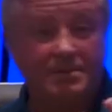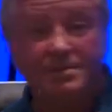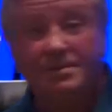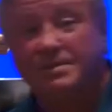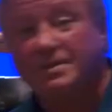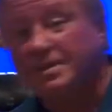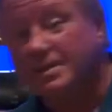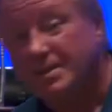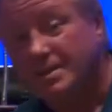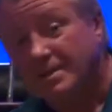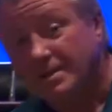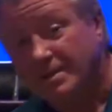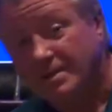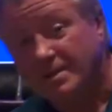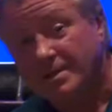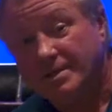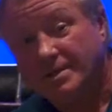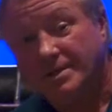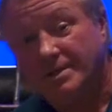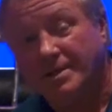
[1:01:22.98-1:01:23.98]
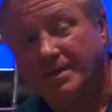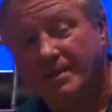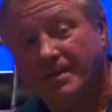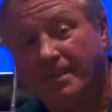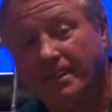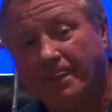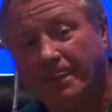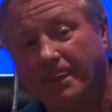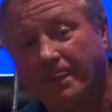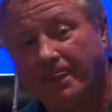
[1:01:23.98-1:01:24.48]
So what do you see
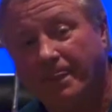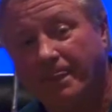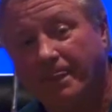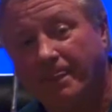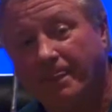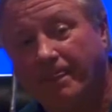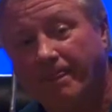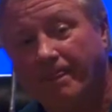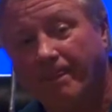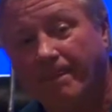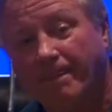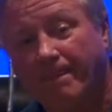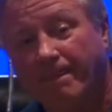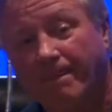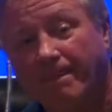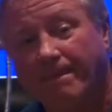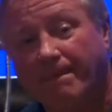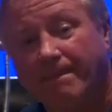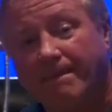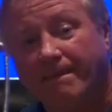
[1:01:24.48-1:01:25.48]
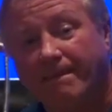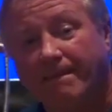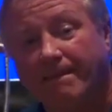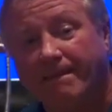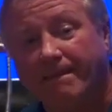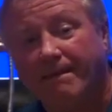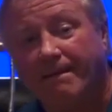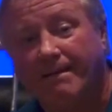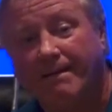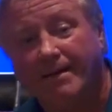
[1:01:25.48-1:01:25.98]
orchestration coming into
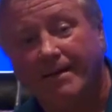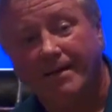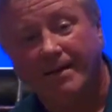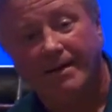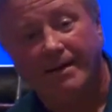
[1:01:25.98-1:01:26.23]
the picture?